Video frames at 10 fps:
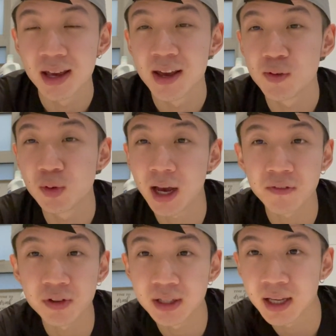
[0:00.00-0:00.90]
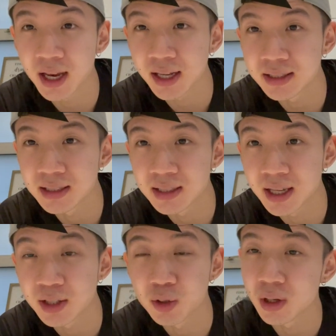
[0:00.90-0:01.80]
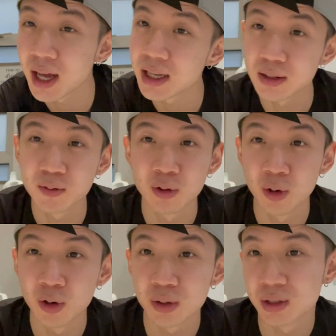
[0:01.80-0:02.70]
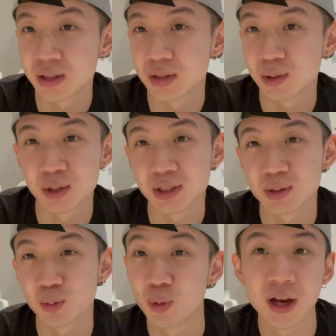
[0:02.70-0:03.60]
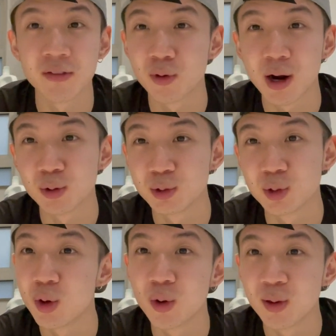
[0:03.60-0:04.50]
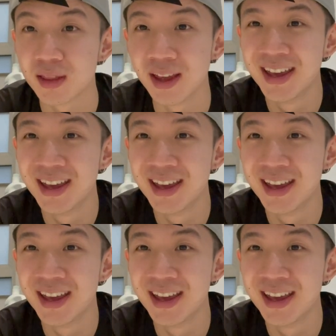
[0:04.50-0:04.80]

If you haven't yet and you like the vlog or just whatever I was doing,